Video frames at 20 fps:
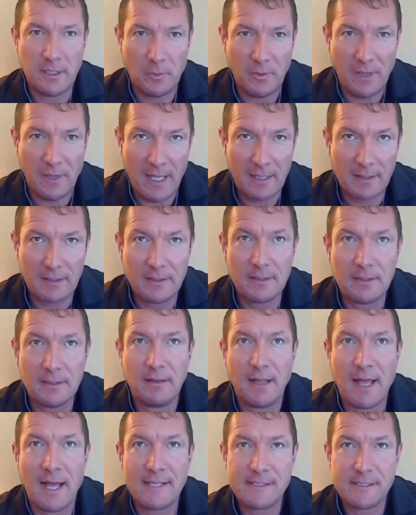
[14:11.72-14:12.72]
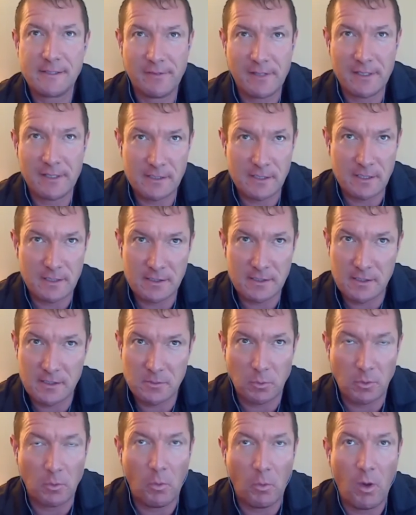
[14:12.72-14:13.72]
We had lots of instances
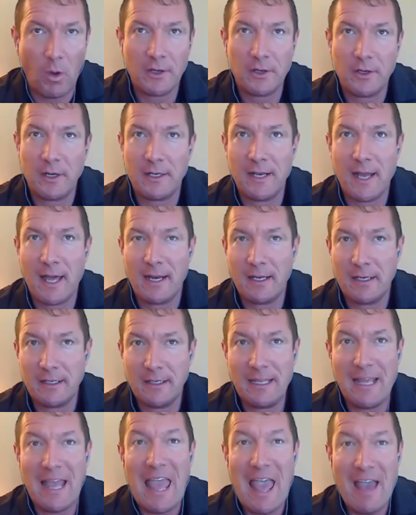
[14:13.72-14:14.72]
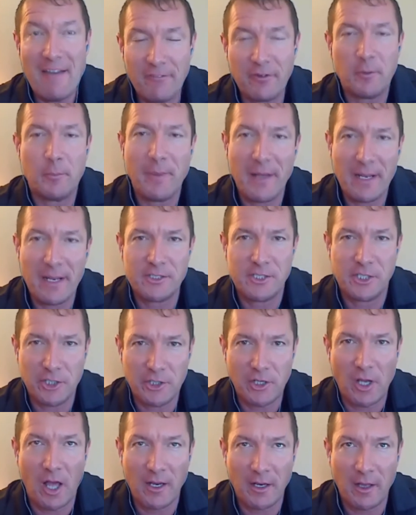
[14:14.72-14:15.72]
where water had not ever been
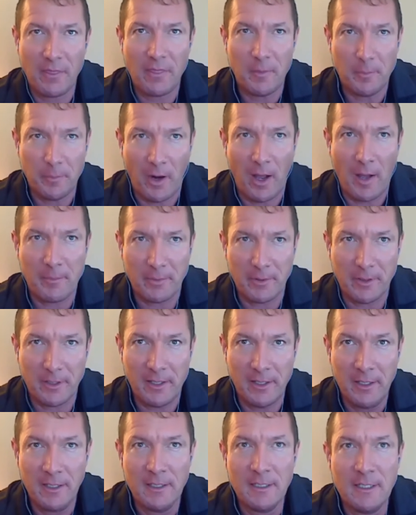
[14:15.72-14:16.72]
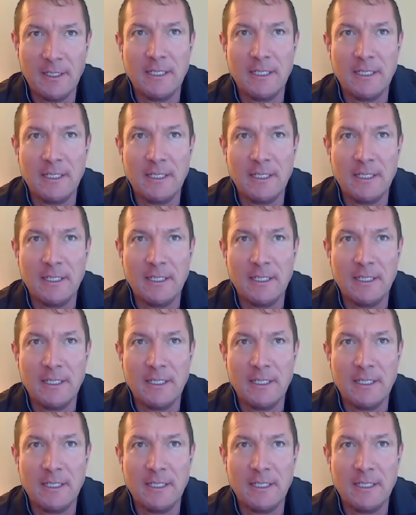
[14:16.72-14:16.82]
turned on the property